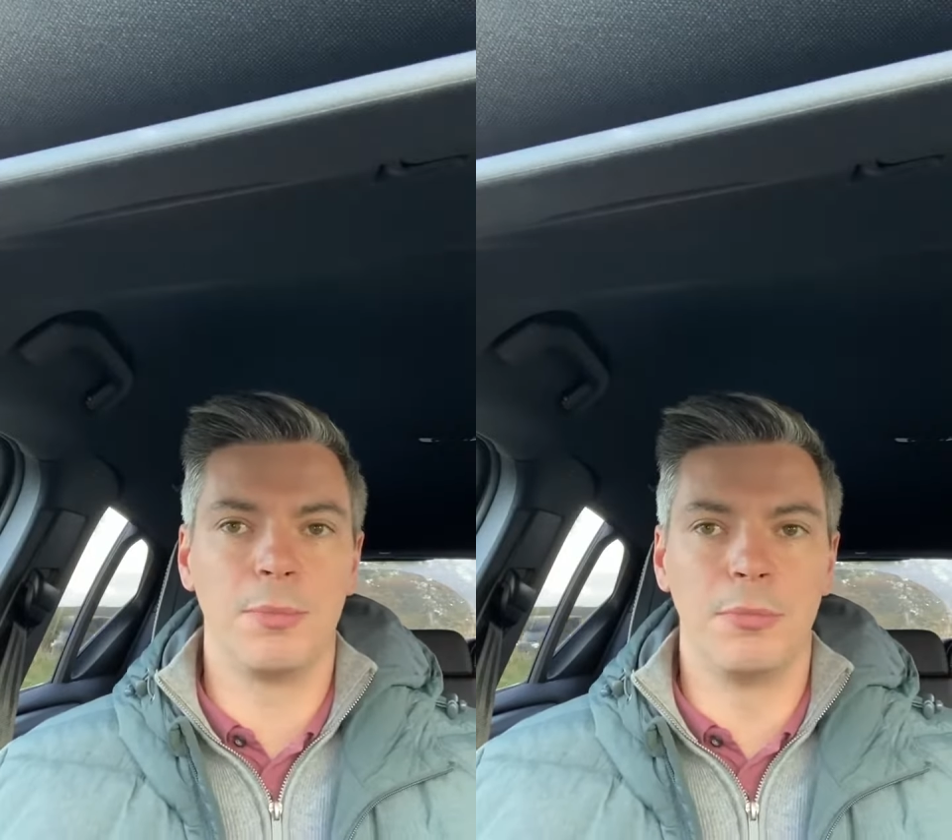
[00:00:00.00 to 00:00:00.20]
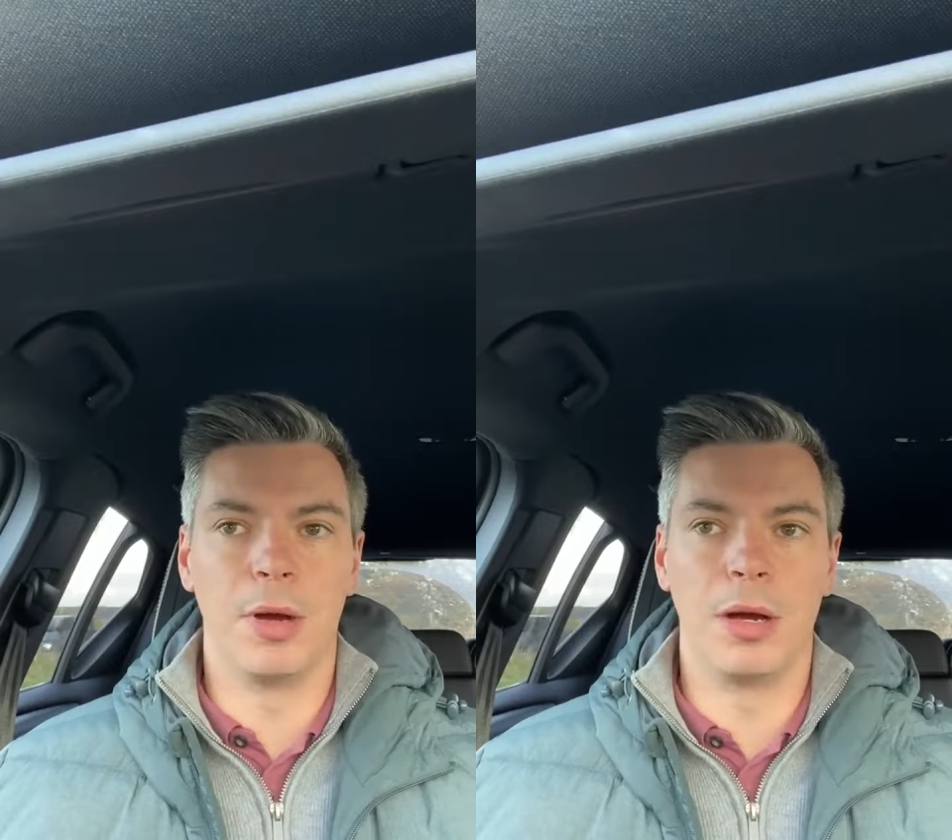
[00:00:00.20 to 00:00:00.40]

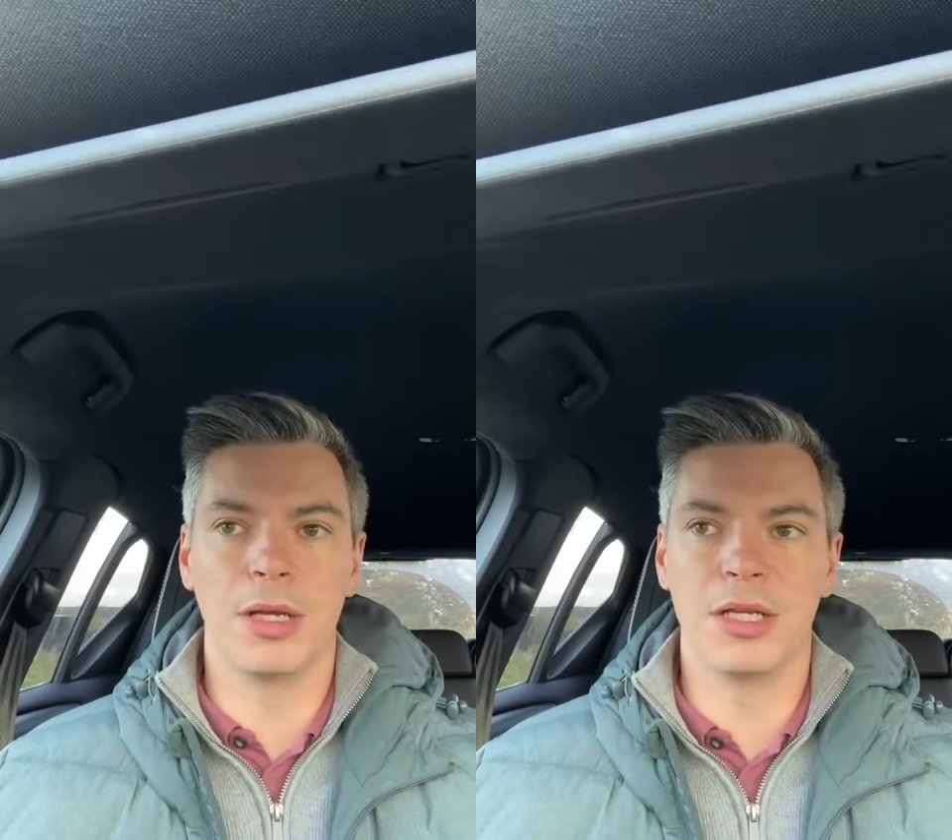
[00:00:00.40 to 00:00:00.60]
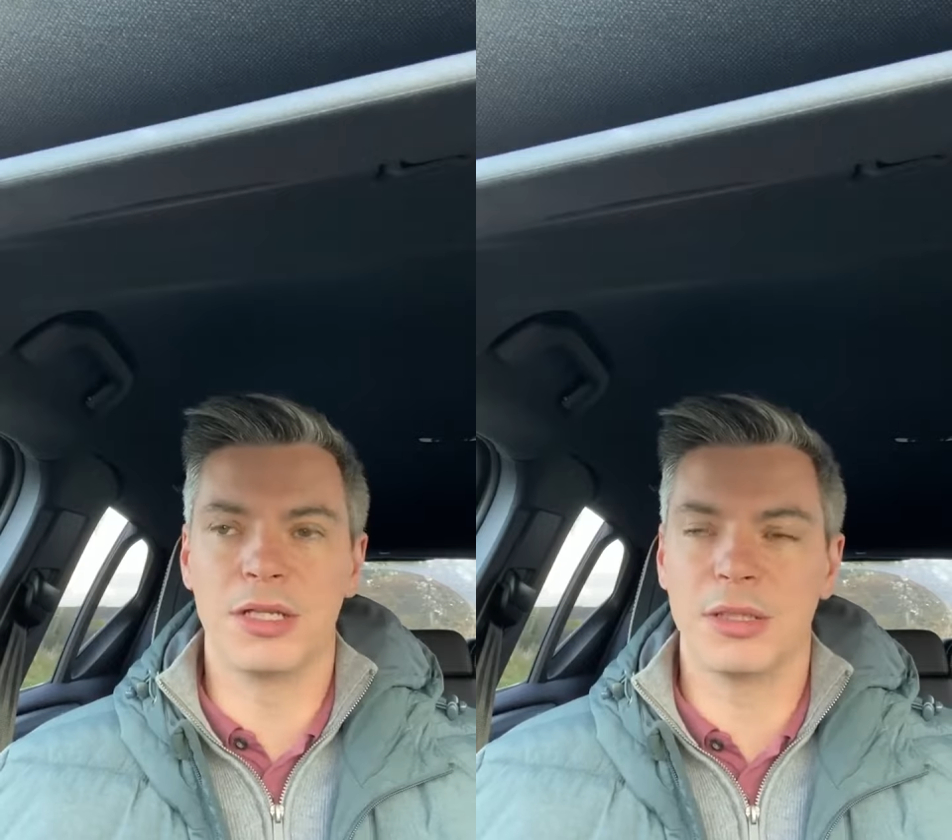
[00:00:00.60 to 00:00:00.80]

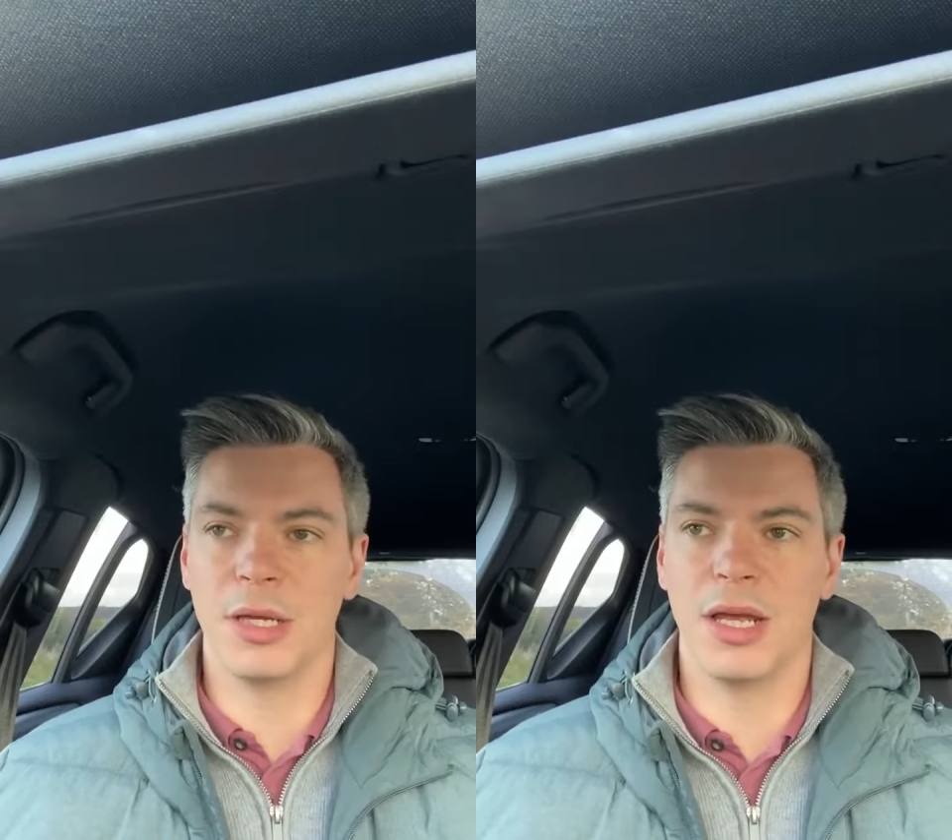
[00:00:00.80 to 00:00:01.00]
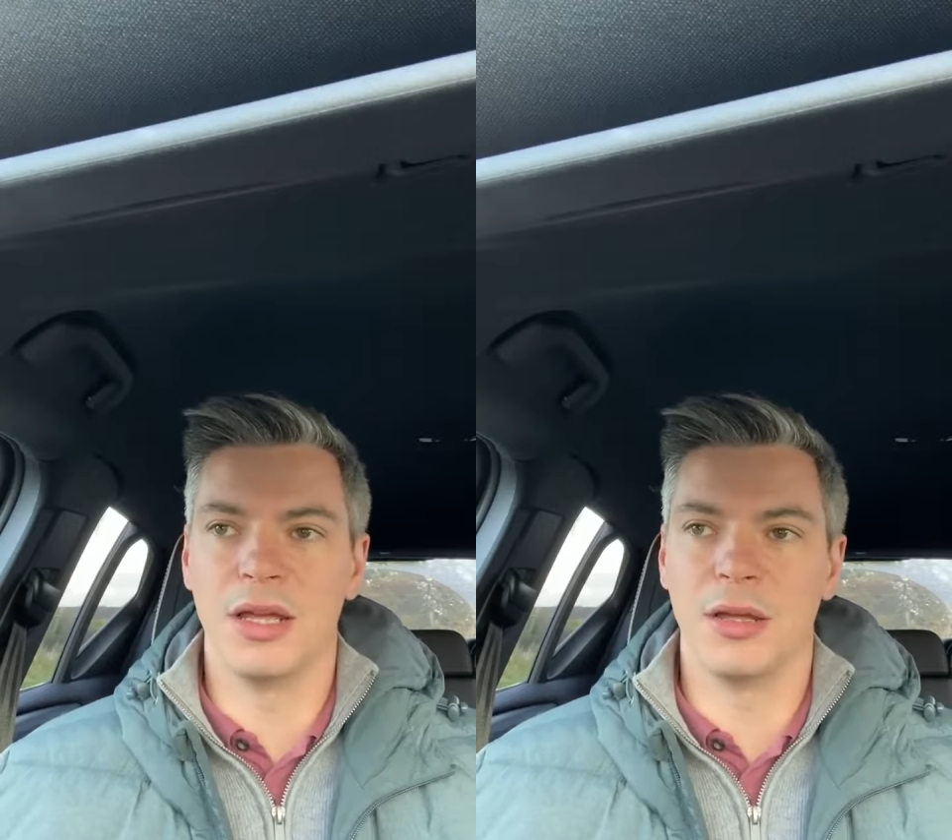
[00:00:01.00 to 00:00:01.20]
market,
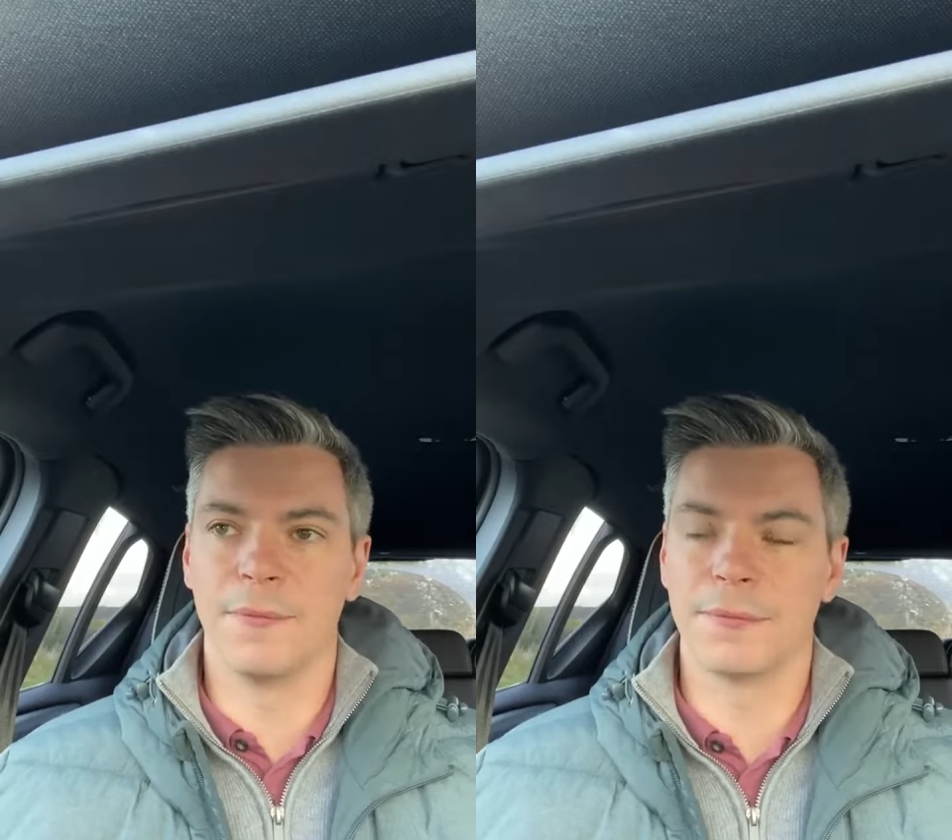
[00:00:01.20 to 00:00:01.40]
everyone